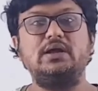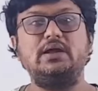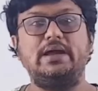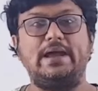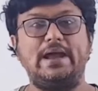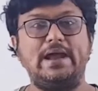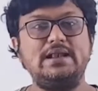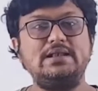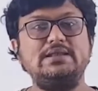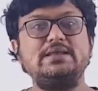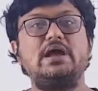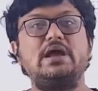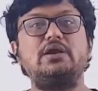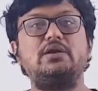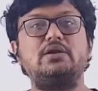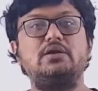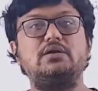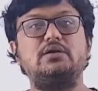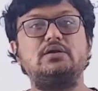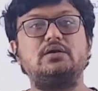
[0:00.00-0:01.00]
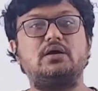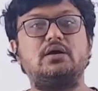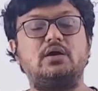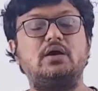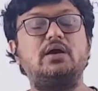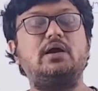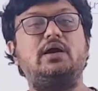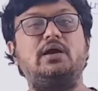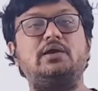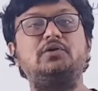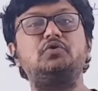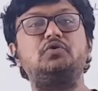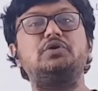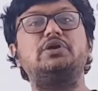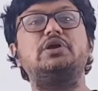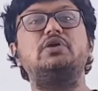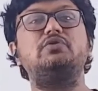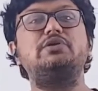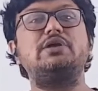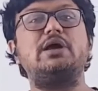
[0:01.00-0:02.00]
and to
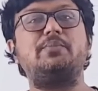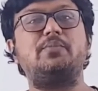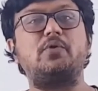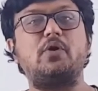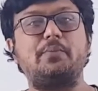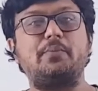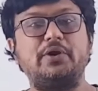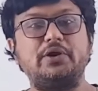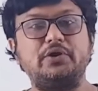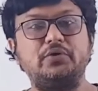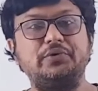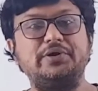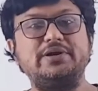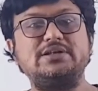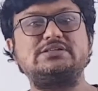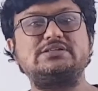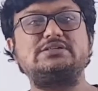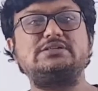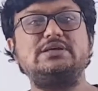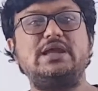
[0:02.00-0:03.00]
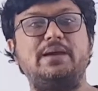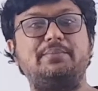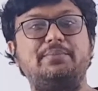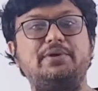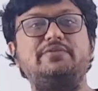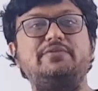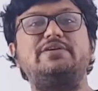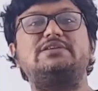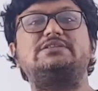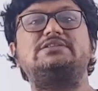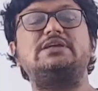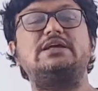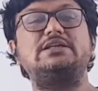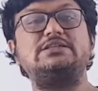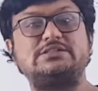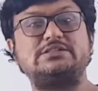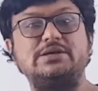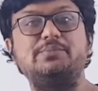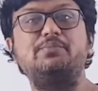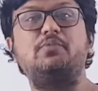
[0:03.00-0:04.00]
give their proper units, abbreviation and
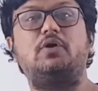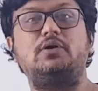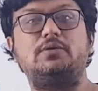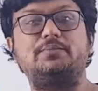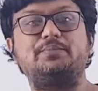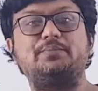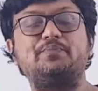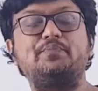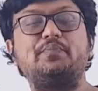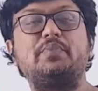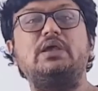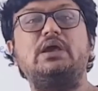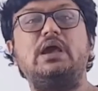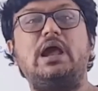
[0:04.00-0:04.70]
symbol.